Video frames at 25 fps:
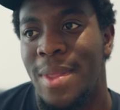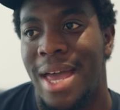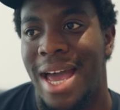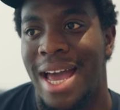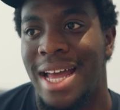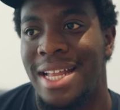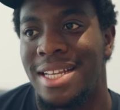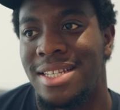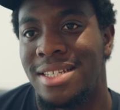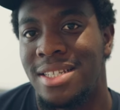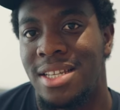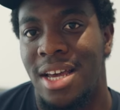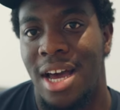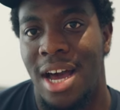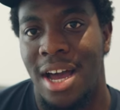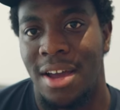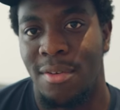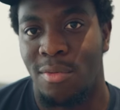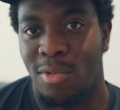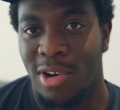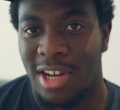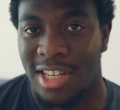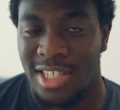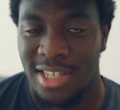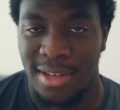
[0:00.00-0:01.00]
and
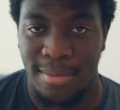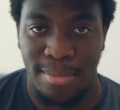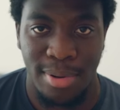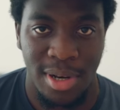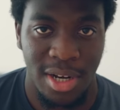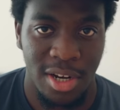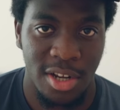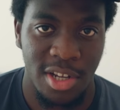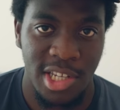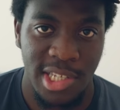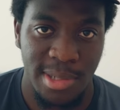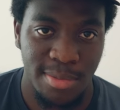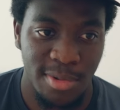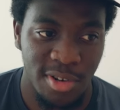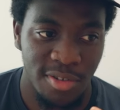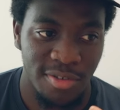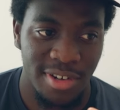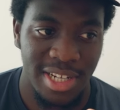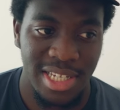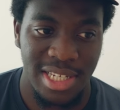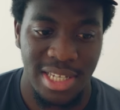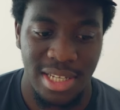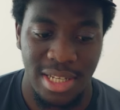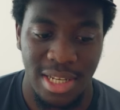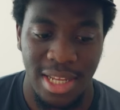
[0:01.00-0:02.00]
I worked at Palone's more
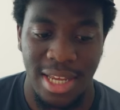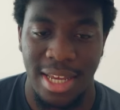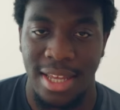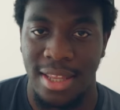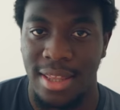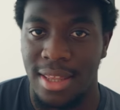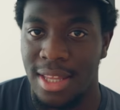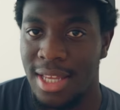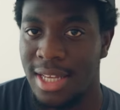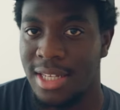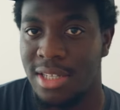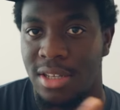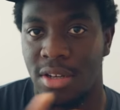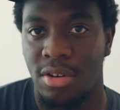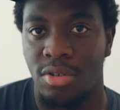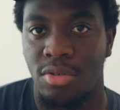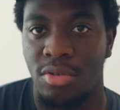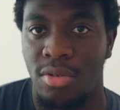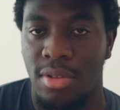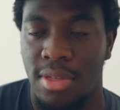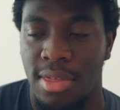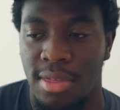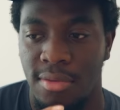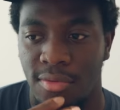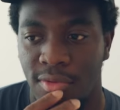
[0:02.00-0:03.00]
recently, and these are
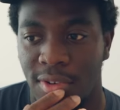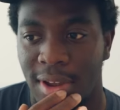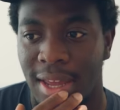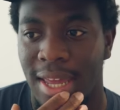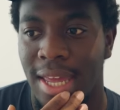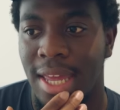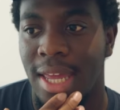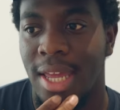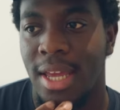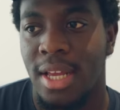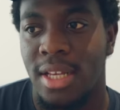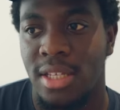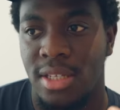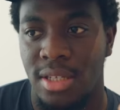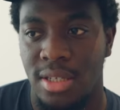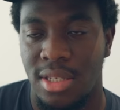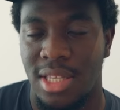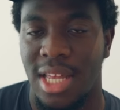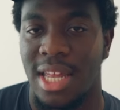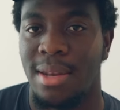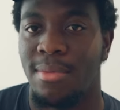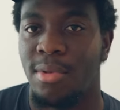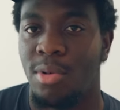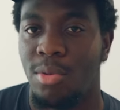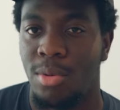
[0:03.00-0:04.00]
all three
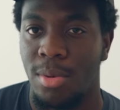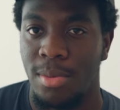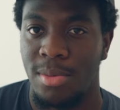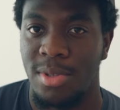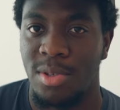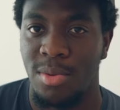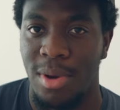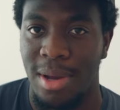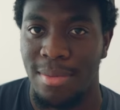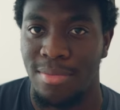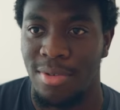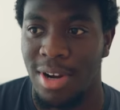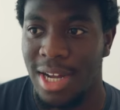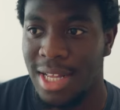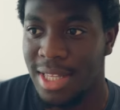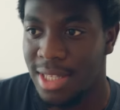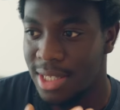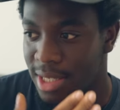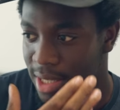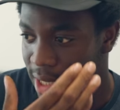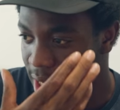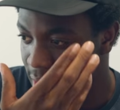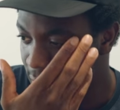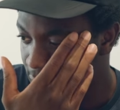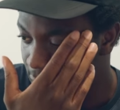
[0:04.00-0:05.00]
sustainable womenswear brands.